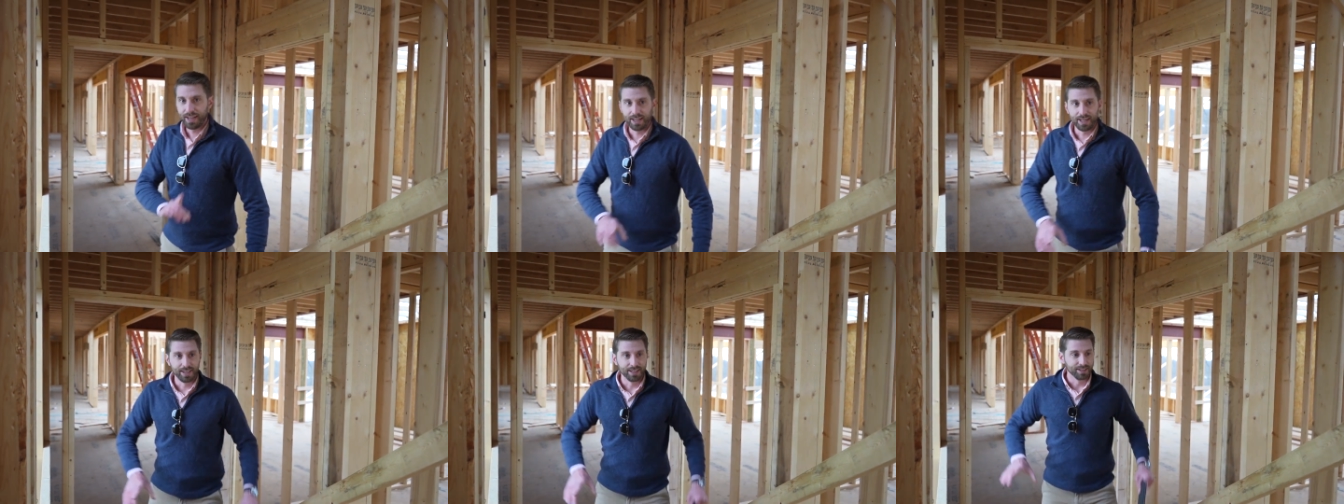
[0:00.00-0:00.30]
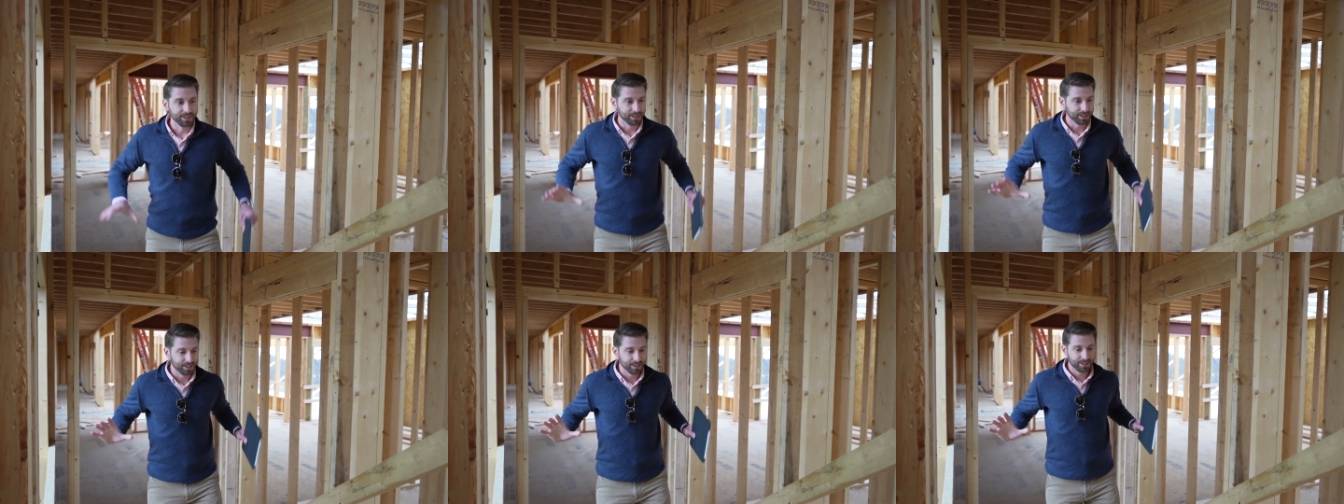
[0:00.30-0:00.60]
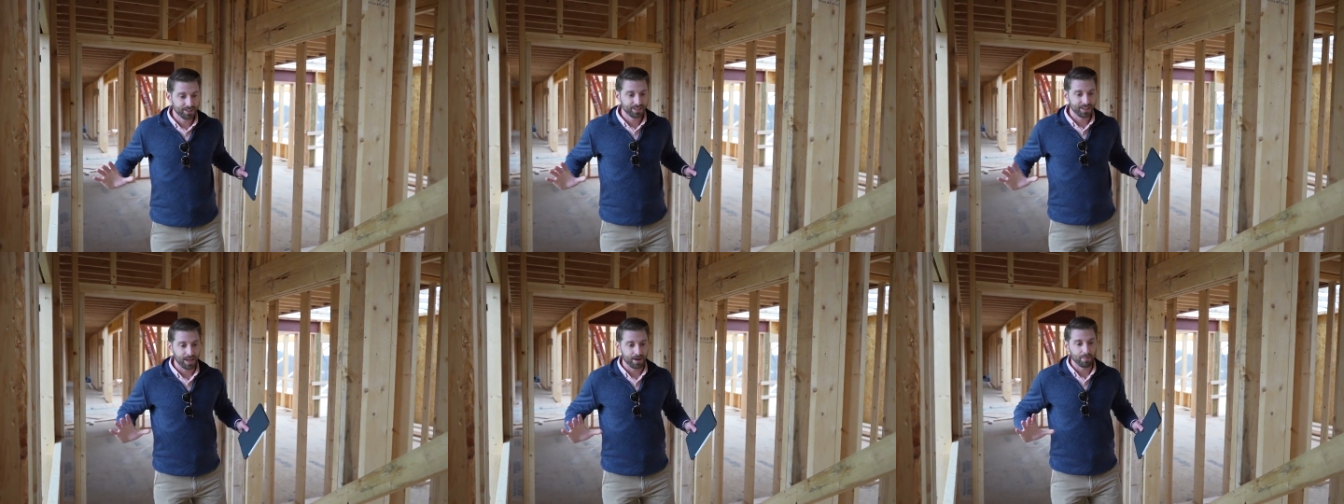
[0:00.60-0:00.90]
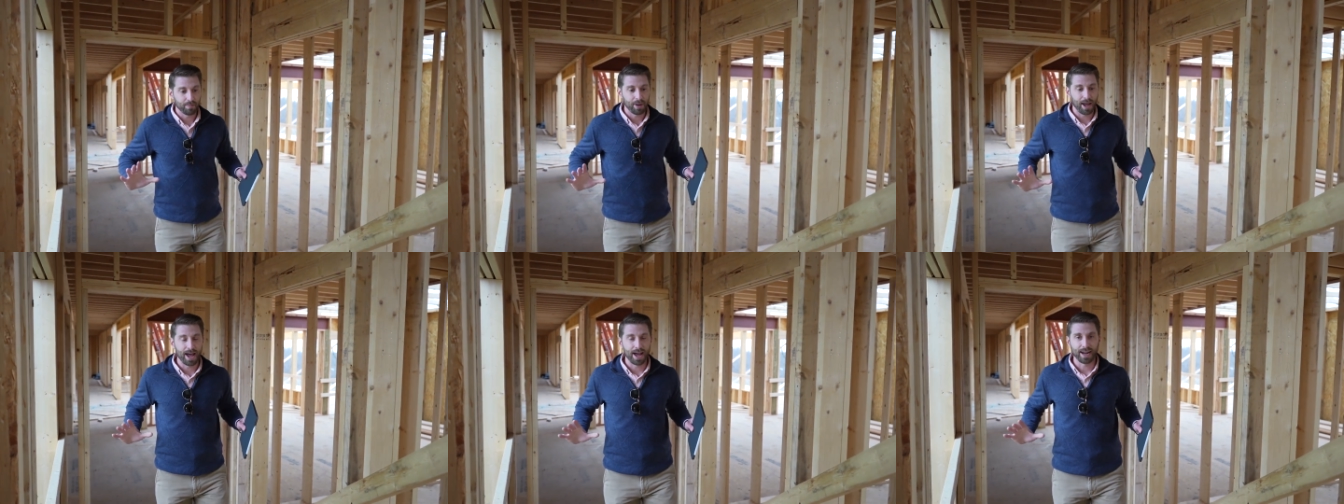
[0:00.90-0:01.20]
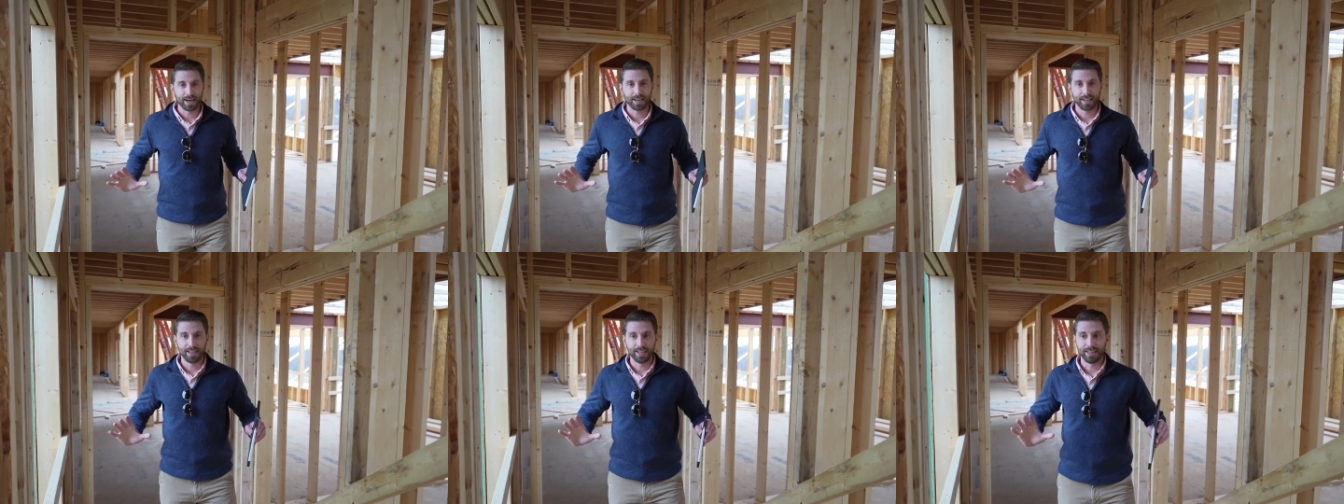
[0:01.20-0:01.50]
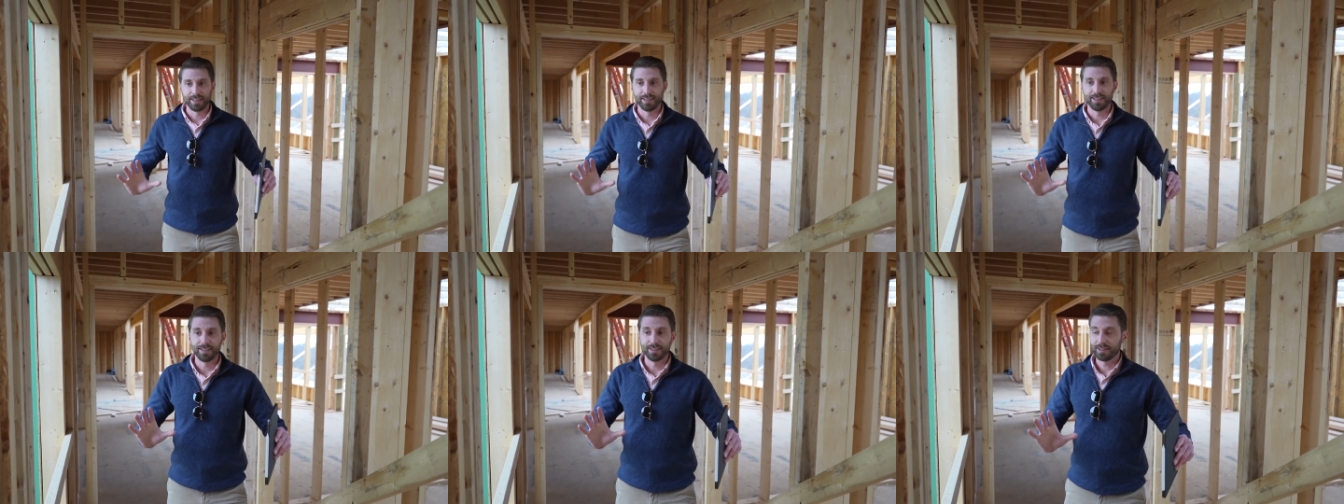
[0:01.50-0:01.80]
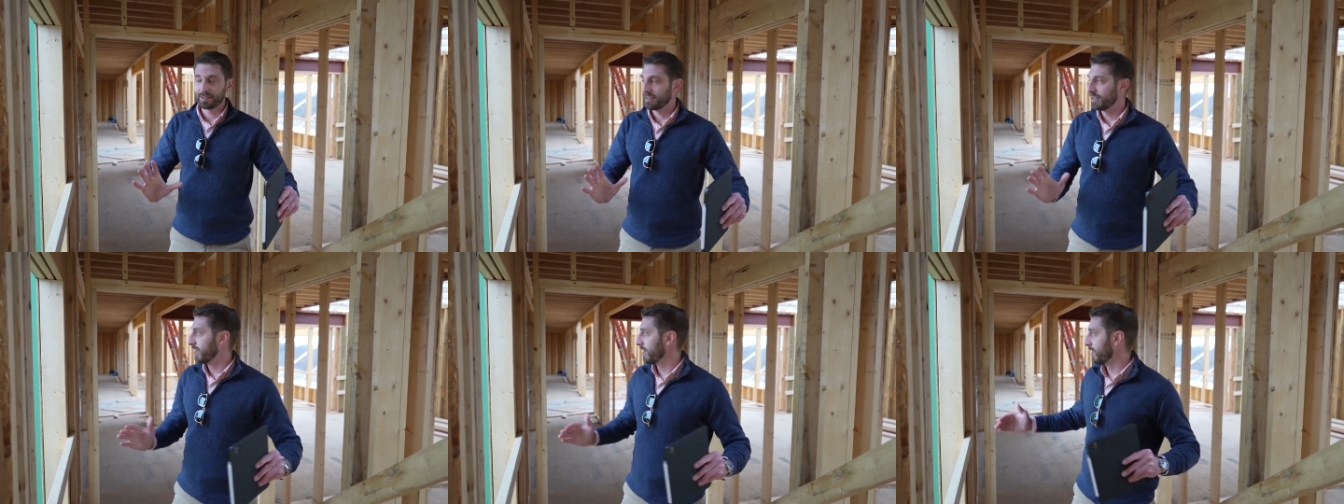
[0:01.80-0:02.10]
is set back in
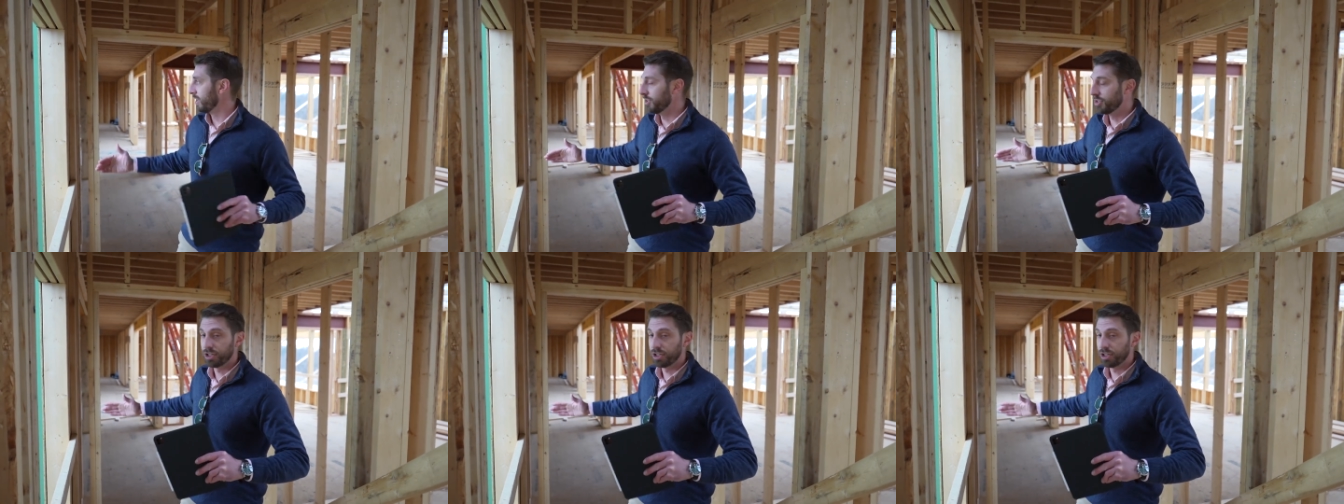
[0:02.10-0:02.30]
this